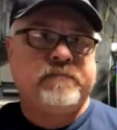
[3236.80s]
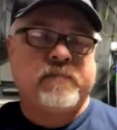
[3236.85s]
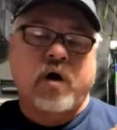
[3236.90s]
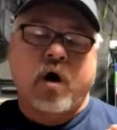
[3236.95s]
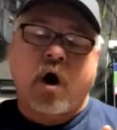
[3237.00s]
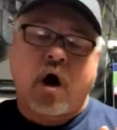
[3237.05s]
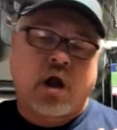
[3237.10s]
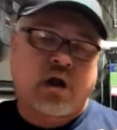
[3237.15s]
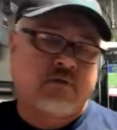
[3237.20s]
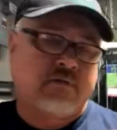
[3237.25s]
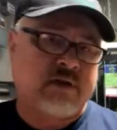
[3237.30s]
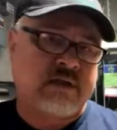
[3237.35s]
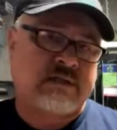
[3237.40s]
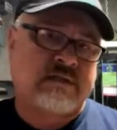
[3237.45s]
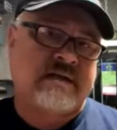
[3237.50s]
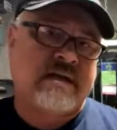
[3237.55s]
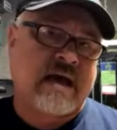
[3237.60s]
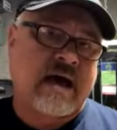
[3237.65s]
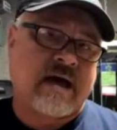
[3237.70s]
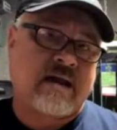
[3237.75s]
all of it's
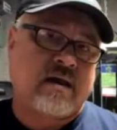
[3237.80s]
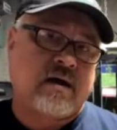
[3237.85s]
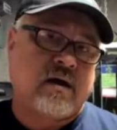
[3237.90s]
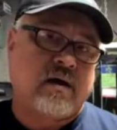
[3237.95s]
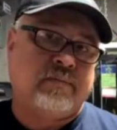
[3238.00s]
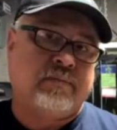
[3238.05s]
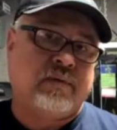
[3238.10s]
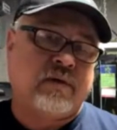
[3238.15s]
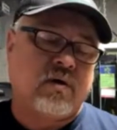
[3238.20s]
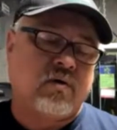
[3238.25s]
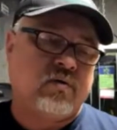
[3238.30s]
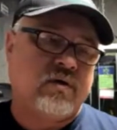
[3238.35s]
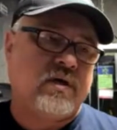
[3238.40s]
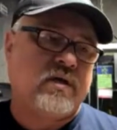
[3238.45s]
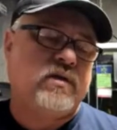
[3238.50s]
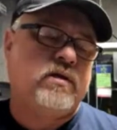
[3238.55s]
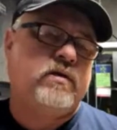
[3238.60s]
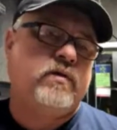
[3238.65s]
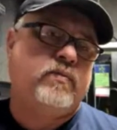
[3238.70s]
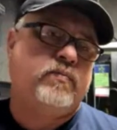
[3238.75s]
not
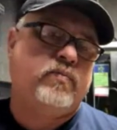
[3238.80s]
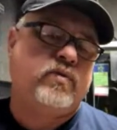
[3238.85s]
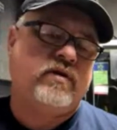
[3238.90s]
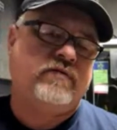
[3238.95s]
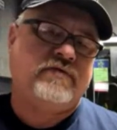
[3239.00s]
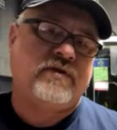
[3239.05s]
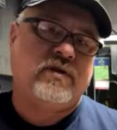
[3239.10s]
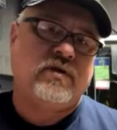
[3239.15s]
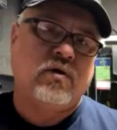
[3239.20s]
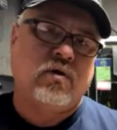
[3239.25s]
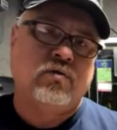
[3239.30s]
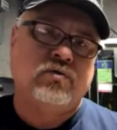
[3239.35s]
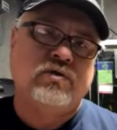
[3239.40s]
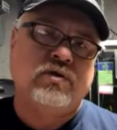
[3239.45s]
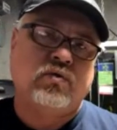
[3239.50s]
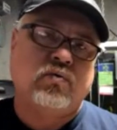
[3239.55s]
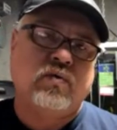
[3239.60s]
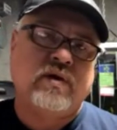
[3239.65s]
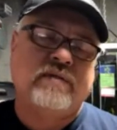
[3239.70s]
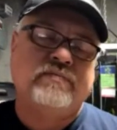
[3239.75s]
uploaded, but if you go to
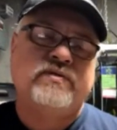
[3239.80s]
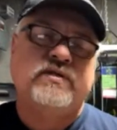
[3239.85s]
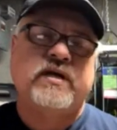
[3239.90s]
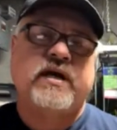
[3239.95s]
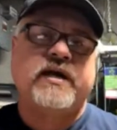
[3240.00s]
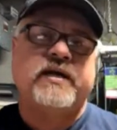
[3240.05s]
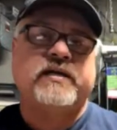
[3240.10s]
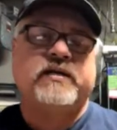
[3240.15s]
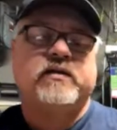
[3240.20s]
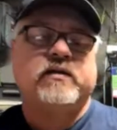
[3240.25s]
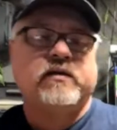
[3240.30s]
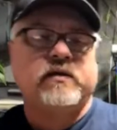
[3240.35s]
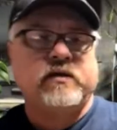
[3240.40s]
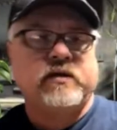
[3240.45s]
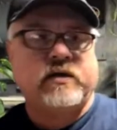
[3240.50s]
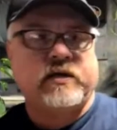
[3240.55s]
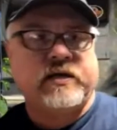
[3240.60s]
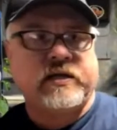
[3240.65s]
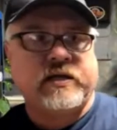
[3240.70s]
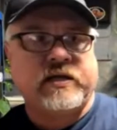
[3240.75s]
the website,
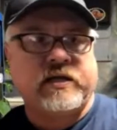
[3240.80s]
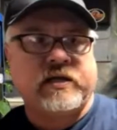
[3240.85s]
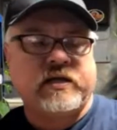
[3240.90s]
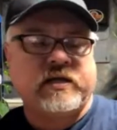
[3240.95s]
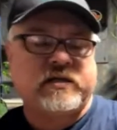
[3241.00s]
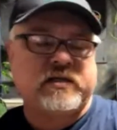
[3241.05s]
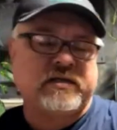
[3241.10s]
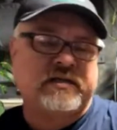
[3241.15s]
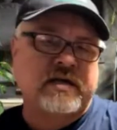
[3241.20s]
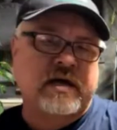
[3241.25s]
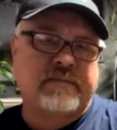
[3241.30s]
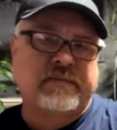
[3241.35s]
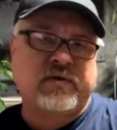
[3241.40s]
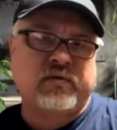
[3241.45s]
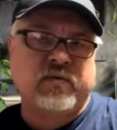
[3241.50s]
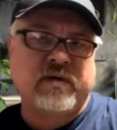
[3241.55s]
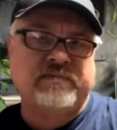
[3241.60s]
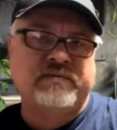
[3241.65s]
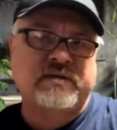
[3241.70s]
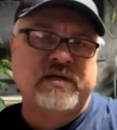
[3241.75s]
and then at the top of the
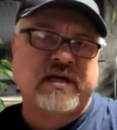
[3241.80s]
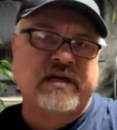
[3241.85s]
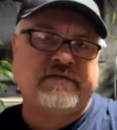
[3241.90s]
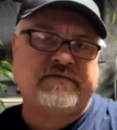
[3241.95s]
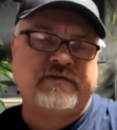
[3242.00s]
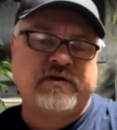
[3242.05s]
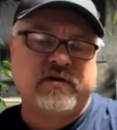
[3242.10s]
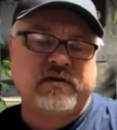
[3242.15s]
website, if you're